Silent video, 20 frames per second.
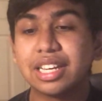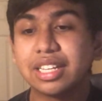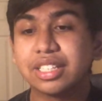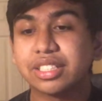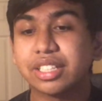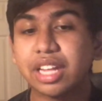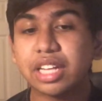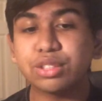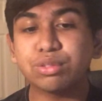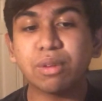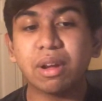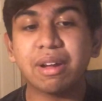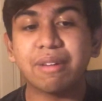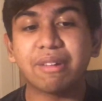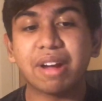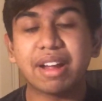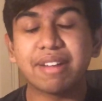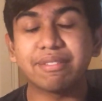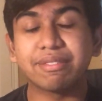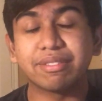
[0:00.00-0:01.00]
So that's why
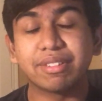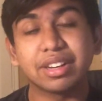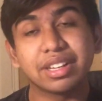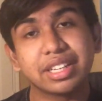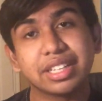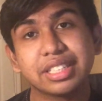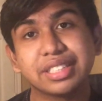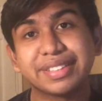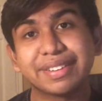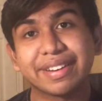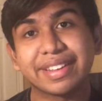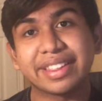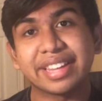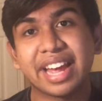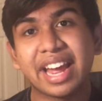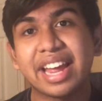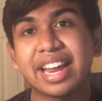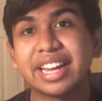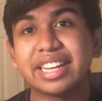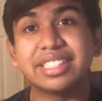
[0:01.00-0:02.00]
I've really enjoyed
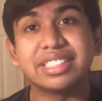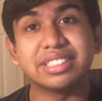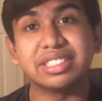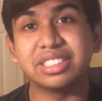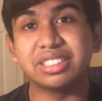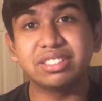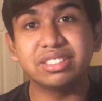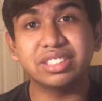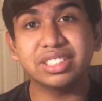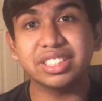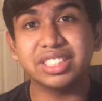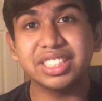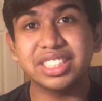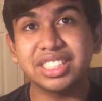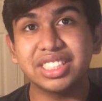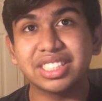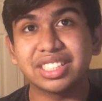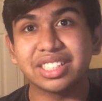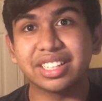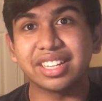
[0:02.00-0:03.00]
that, and
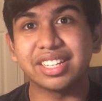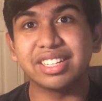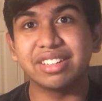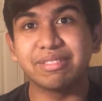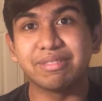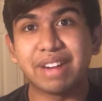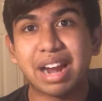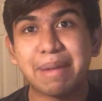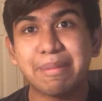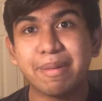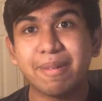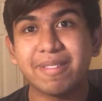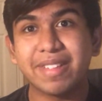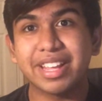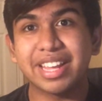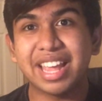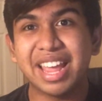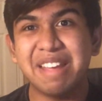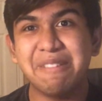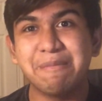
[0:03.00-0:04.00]
usually, like, you wrap up the
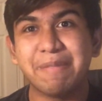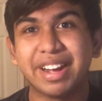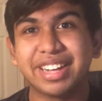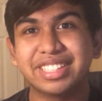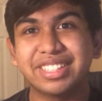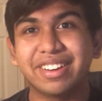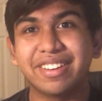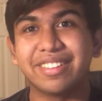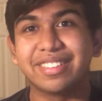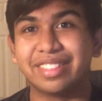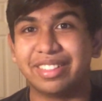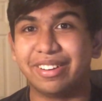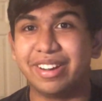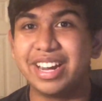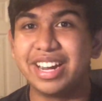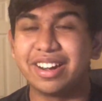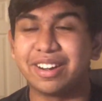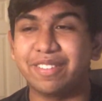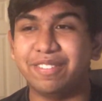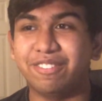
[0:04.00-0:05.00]
game by turn
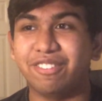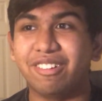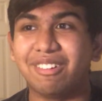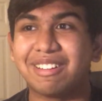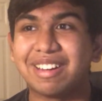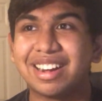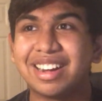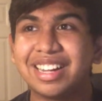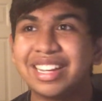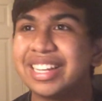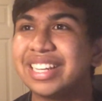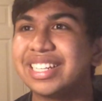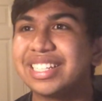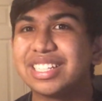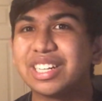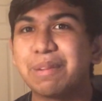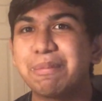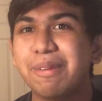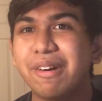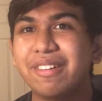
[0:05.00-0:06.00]
3 or 4.
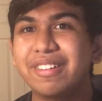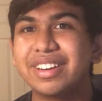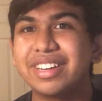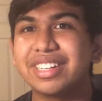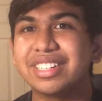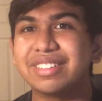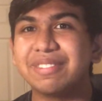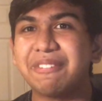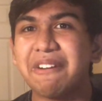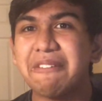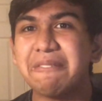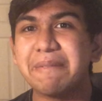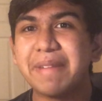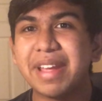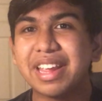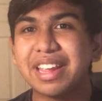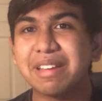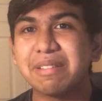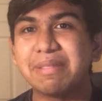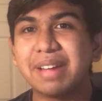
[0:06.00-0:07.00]
Your opponent won't
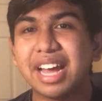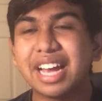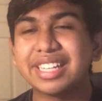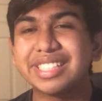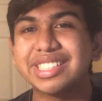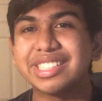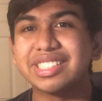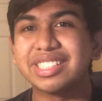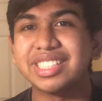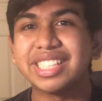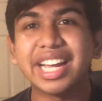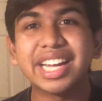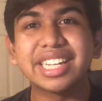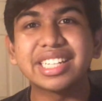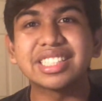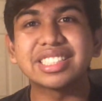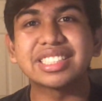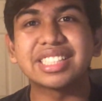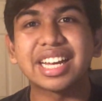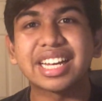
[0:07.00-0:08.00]
make it past your
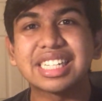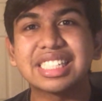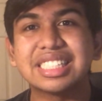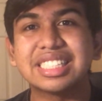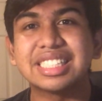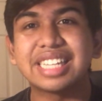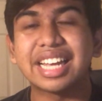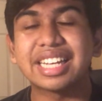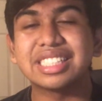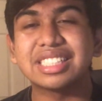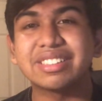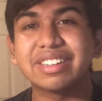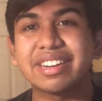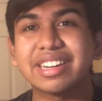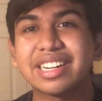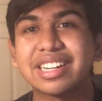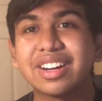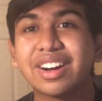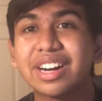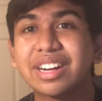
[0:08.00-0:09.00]
second
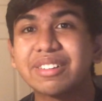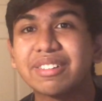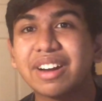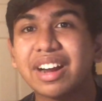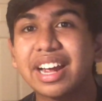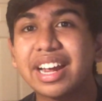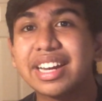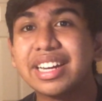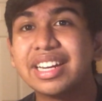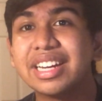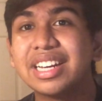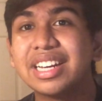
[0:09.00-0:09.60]
Sanctuary Guard ride,